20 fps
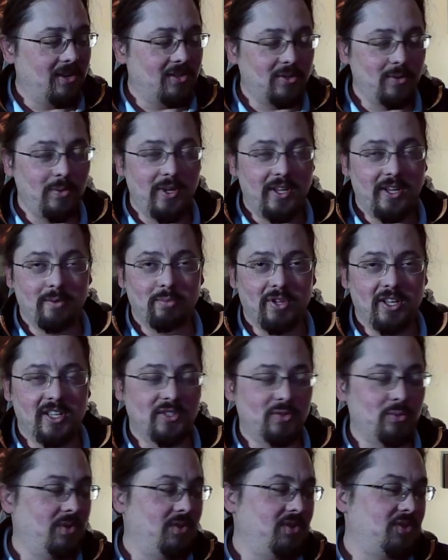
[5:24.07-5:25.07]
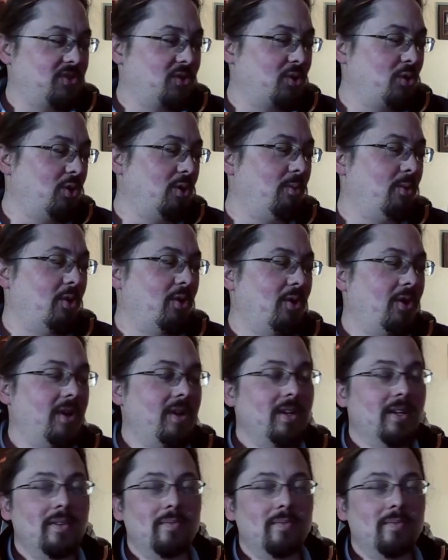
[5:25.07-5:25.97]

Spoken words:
so we can +1 the scoreboard.